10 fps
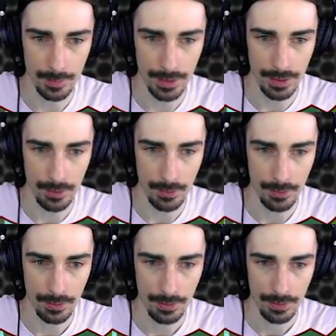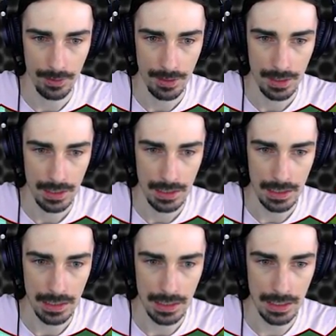Here we go.
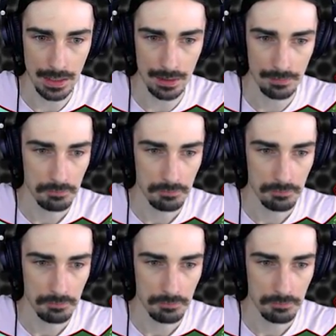Eh.